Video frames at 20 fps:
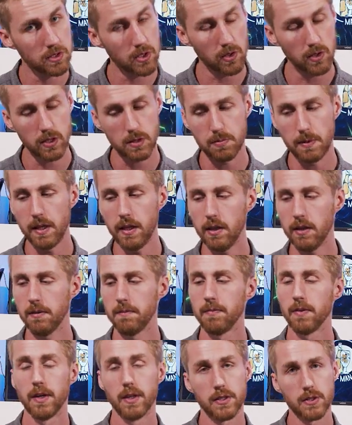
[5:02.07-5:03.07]
so to speak.
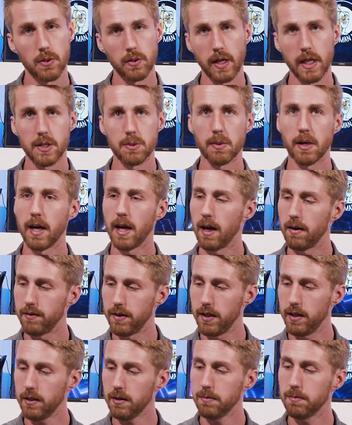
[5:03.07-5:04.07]
So that's what I have
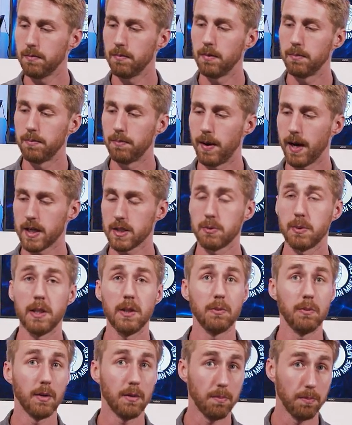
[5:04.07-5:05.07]
here, back
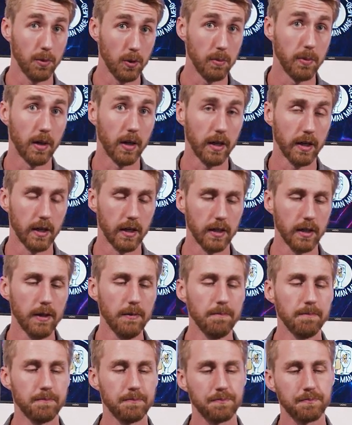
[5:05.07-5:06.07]
sweetened with blueberry
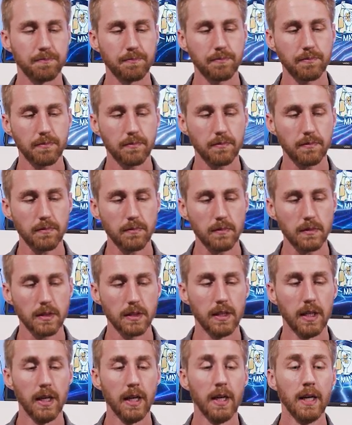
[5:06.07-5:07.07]
honey.
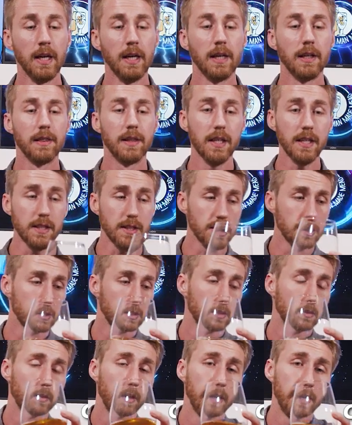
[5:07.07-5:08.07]

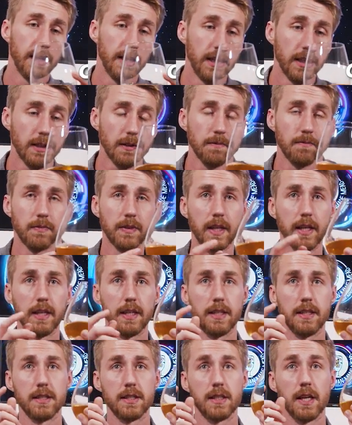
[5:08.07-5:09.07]
This right here
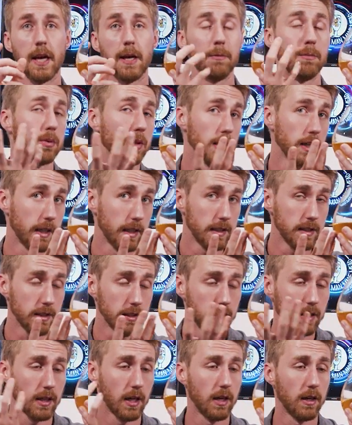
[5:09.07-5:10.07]
is a
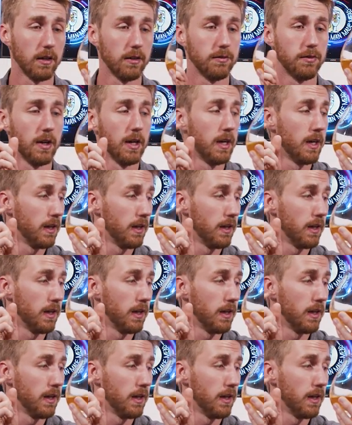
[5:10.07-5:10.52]
blend of